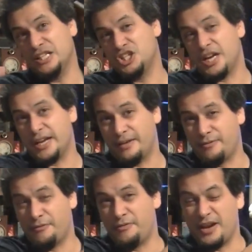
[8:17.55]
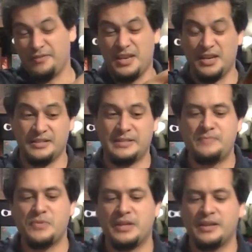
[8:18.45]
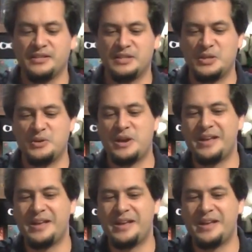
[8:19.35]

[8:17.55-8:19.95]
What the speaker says: in China, for 5 years, and so